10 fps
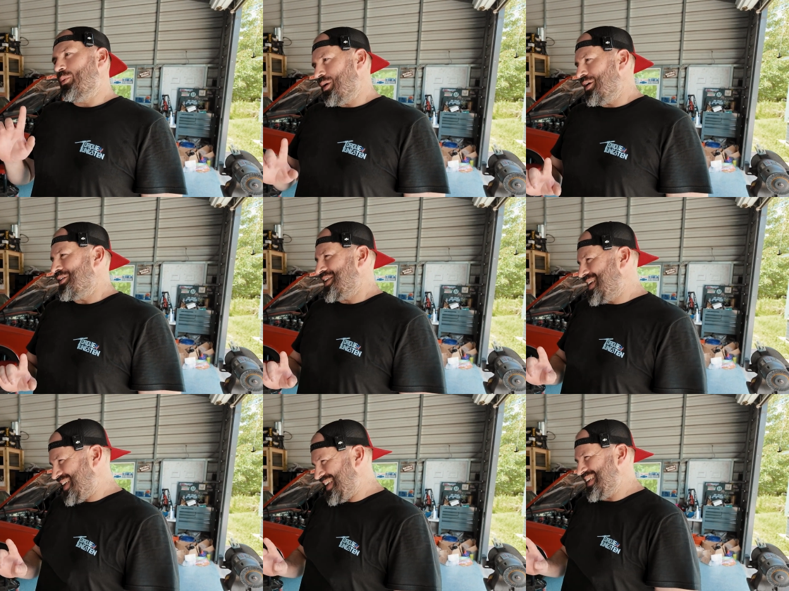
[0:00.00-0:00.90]

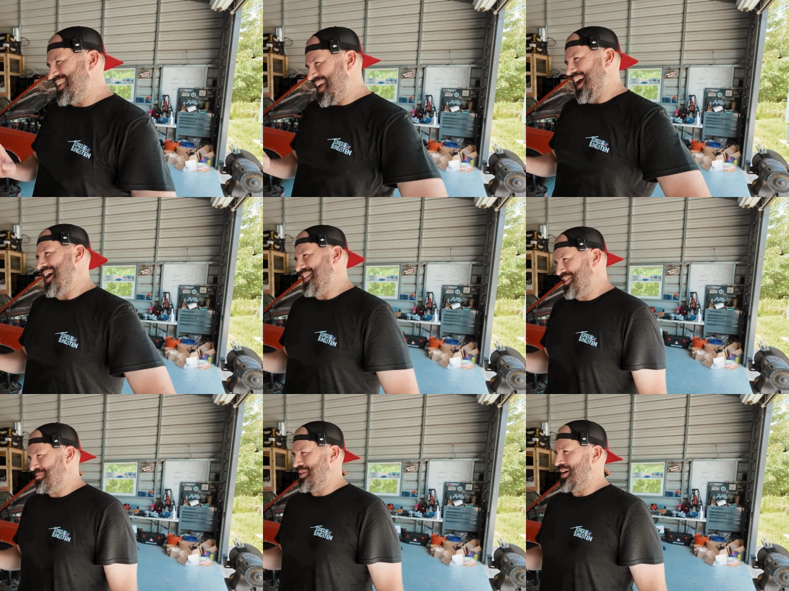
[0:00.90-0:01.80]
Well, yeah,
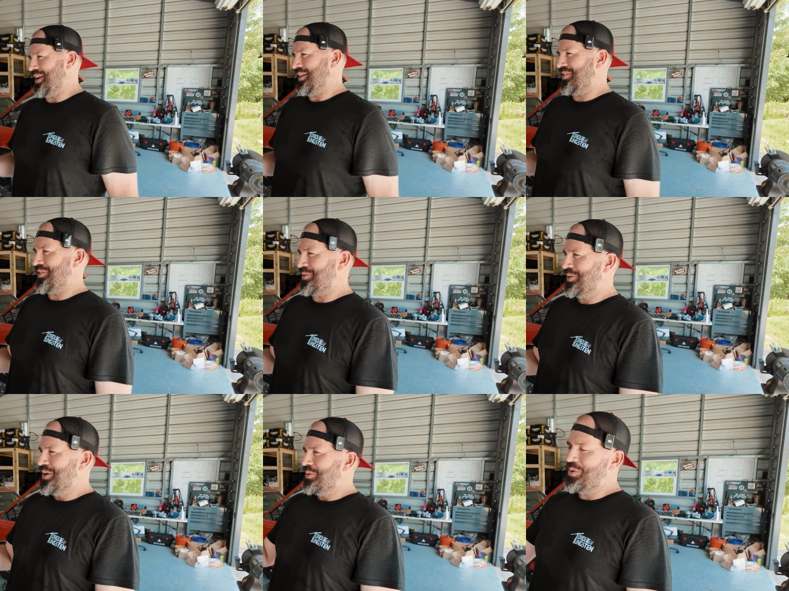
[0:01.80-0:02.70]
let's be honest. So
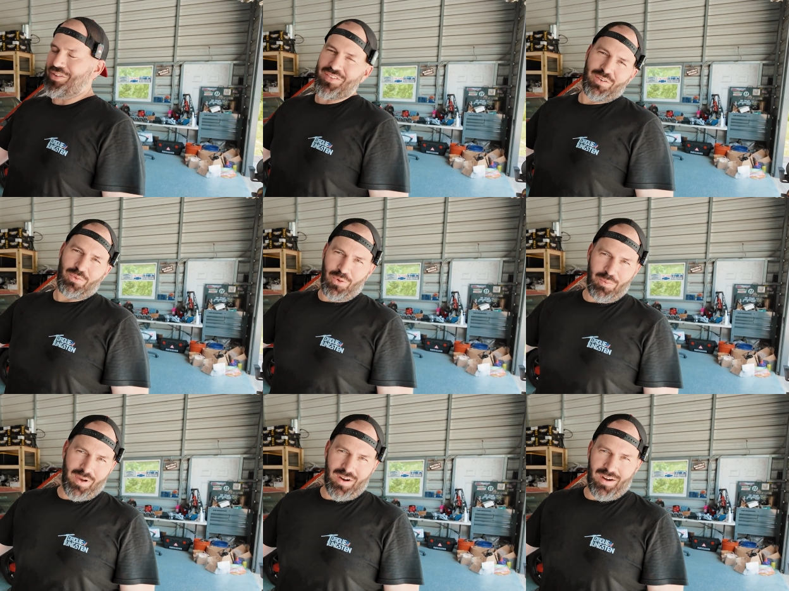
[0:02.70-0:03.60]
we just did a roll
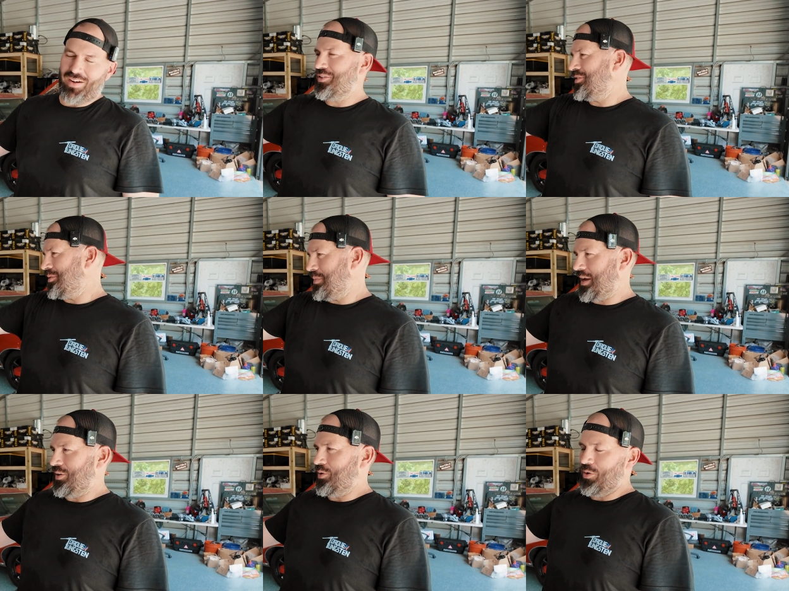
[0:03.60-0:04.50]
bar, you know, it's just the
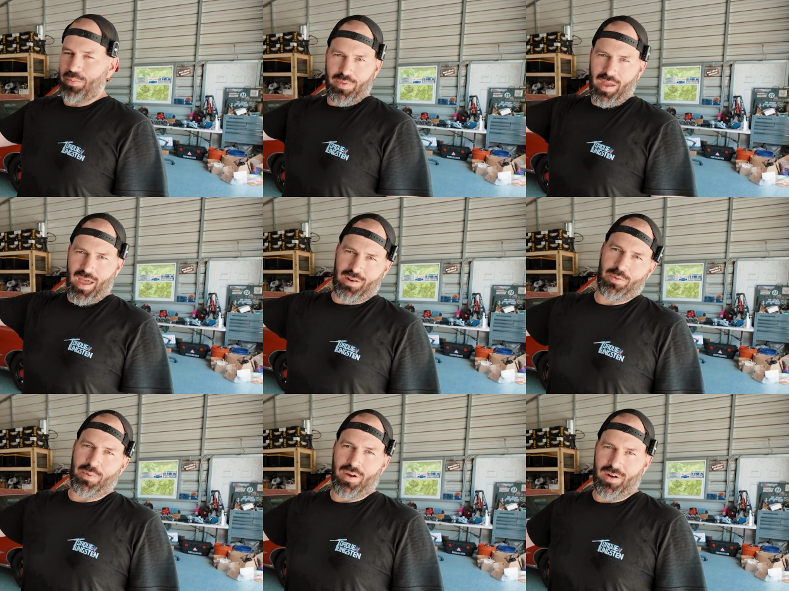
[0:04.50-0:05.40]
main hoop,
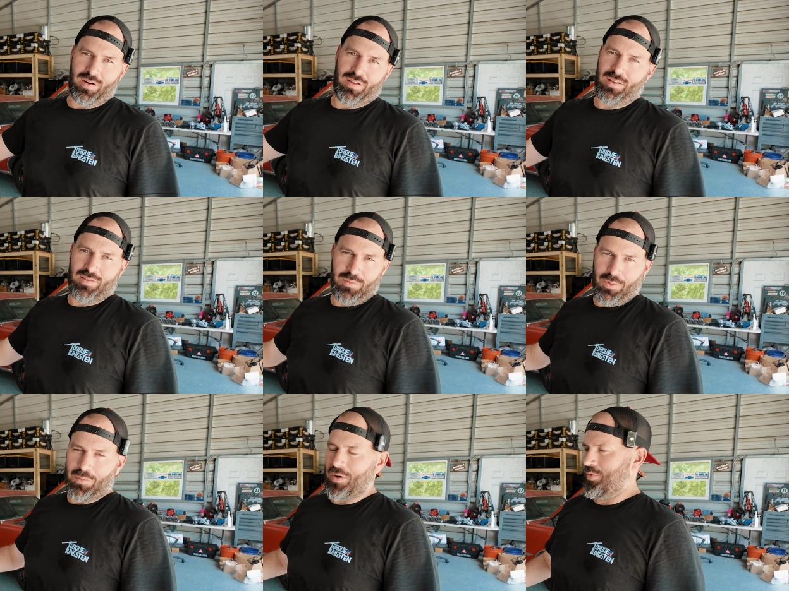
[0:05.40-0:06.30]
diagonal bar, and some
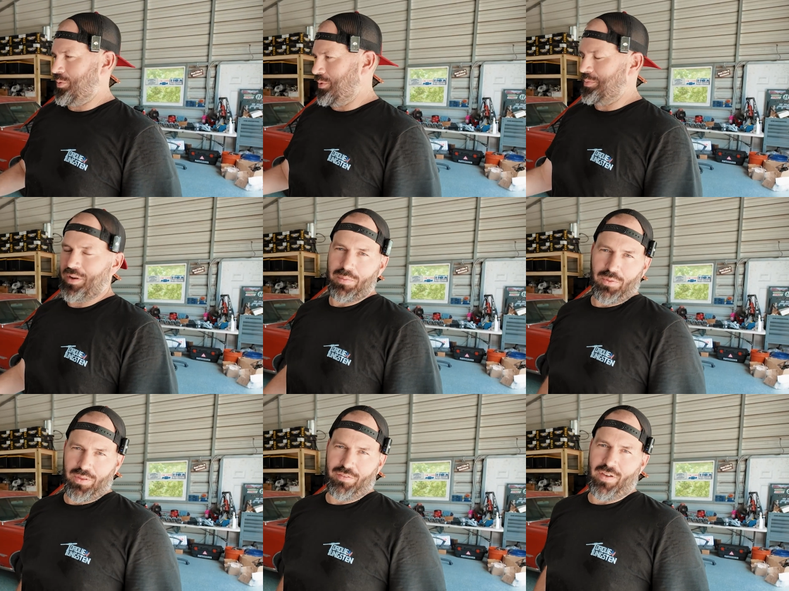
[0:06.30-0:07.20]
door bars. We whipped it up
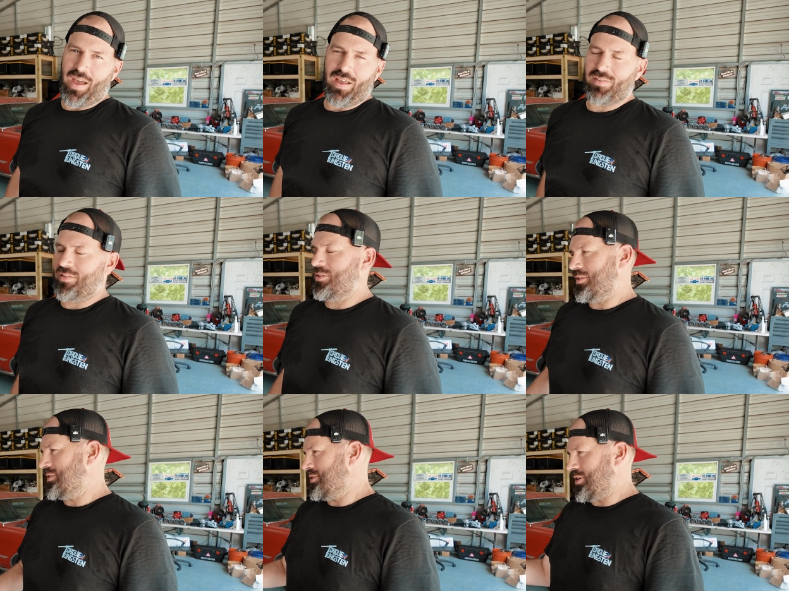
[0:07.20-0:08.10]
really fast
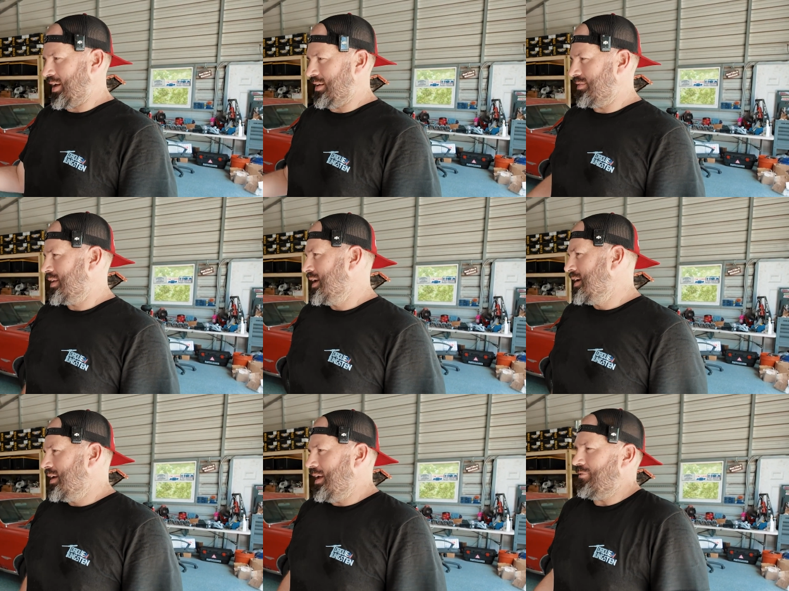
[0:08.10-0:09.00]
just to try to,
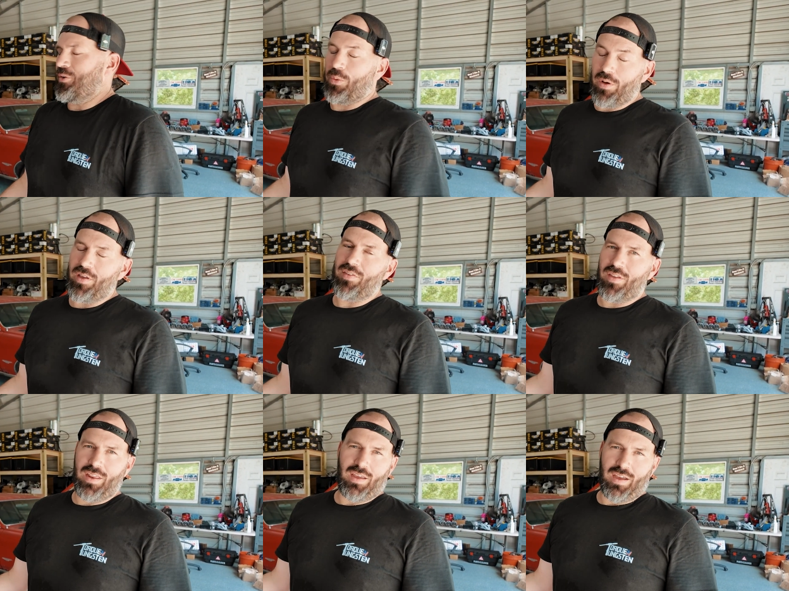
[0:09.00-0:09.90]
if there was
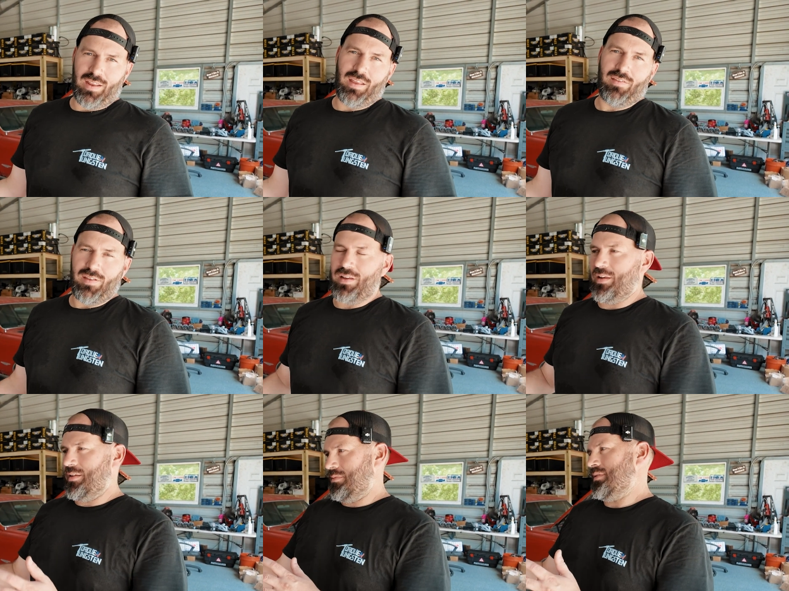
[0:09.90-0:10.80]
any kind of
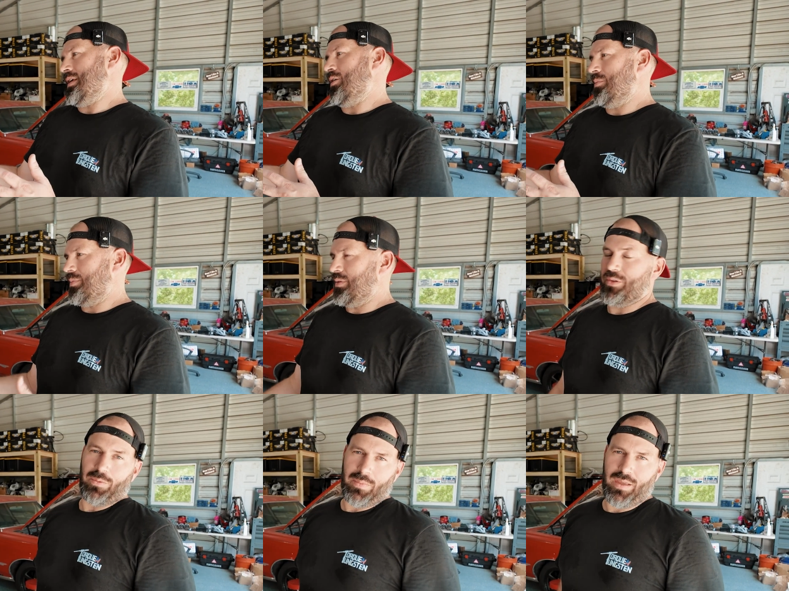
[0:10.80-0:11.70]
incident, it helped a
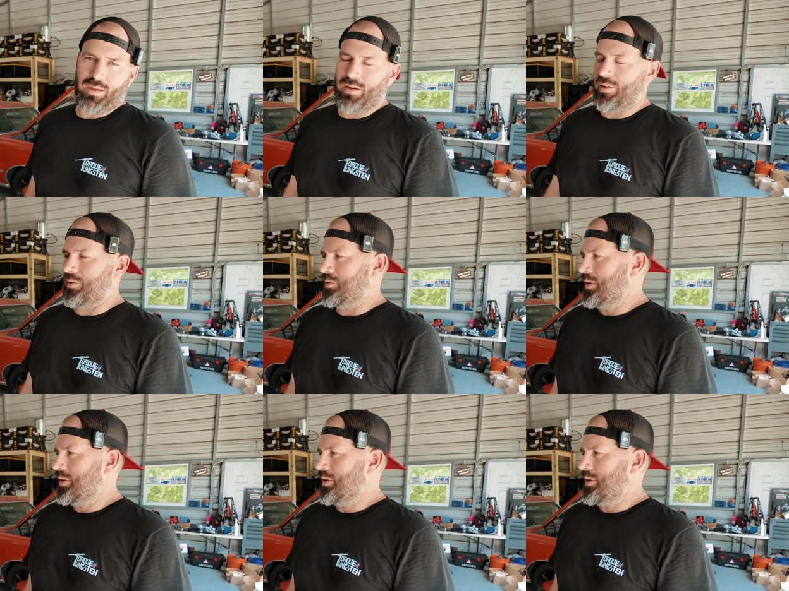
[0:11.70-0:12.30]
little bit, you know.